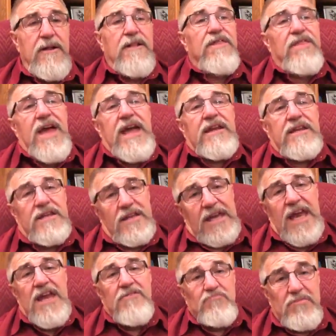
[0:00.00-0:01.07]
that
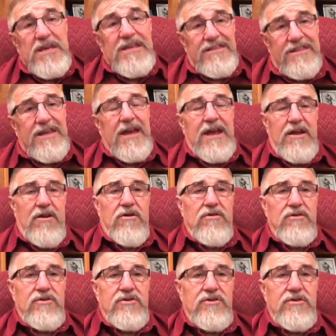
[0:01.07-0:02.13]
can be
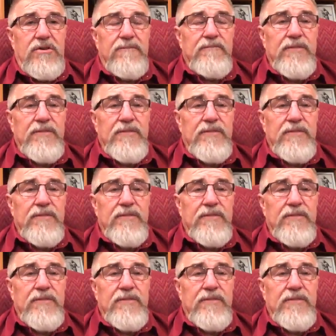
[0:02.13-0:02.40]
theirs